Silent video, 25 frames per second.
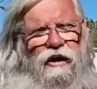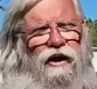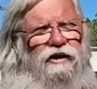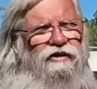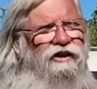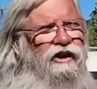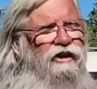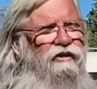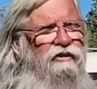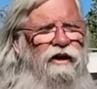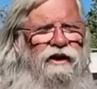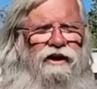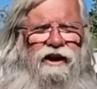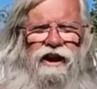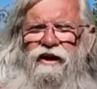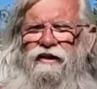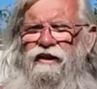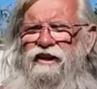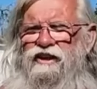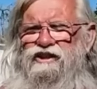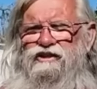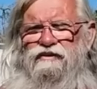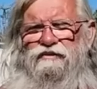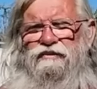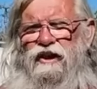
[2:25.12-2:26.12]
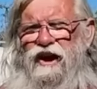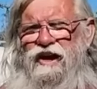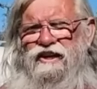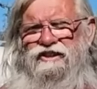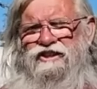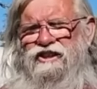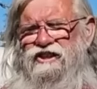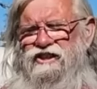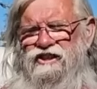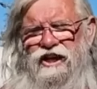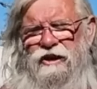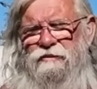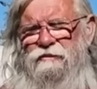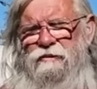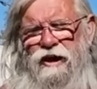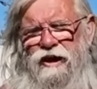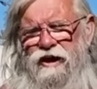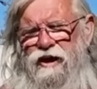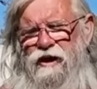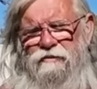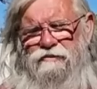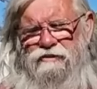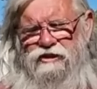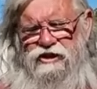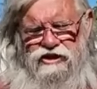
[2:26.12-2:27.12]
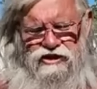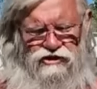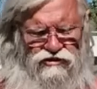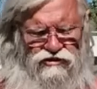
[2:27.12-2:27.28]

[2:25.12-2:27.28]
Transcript: I think right now that's the fastest. I'm not 100%